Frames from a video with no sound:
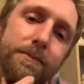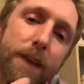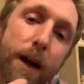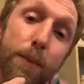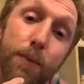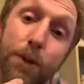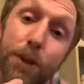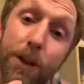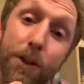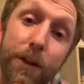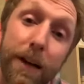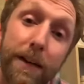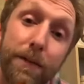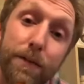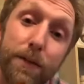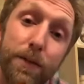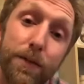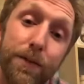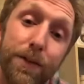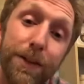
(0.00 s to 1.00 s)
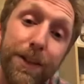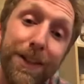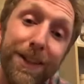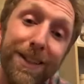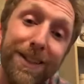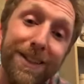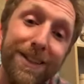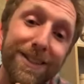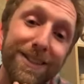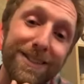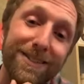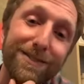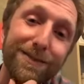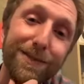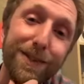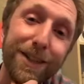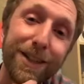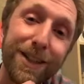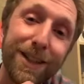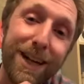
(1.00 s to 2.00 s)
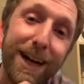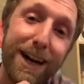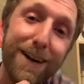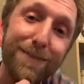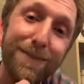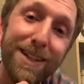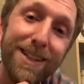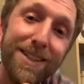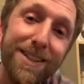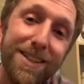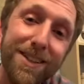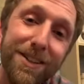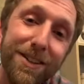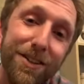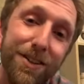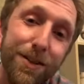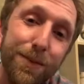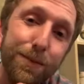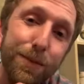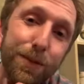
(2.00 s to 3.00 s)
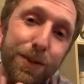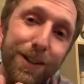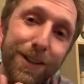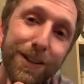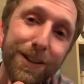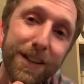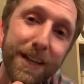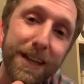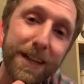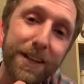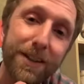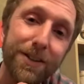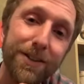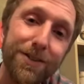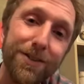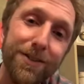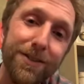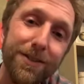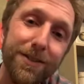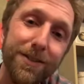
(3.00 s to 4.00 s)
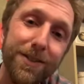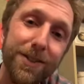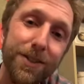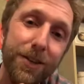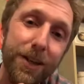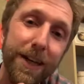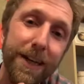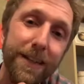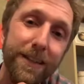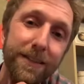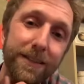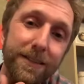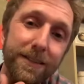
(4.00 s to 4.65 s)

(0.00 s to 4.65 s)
I'm really grateful for your comments and your support. Thank you. It's great.